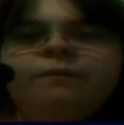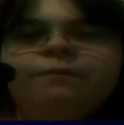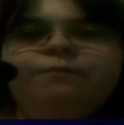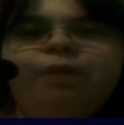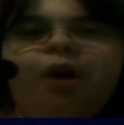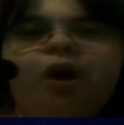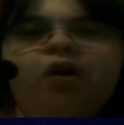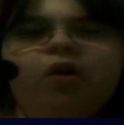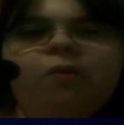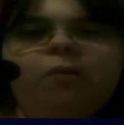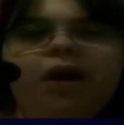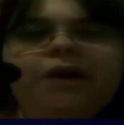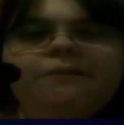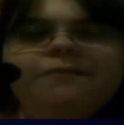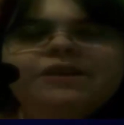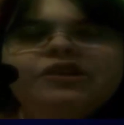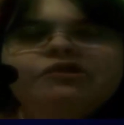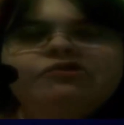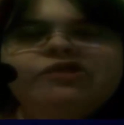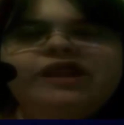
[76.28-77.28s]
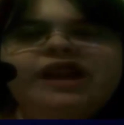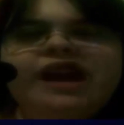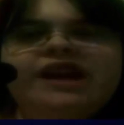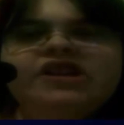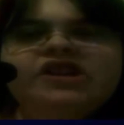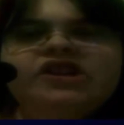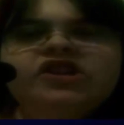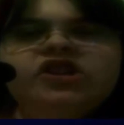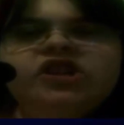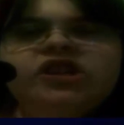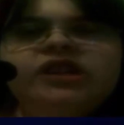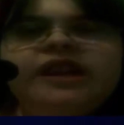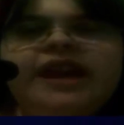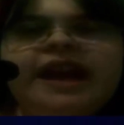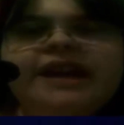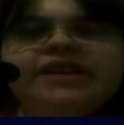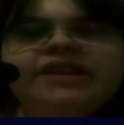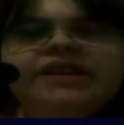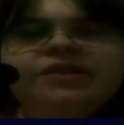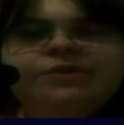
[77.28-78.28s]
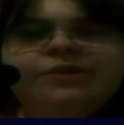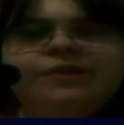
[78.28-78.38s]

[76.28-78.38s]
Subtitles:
Pokemon Mystery Dungeon Gate to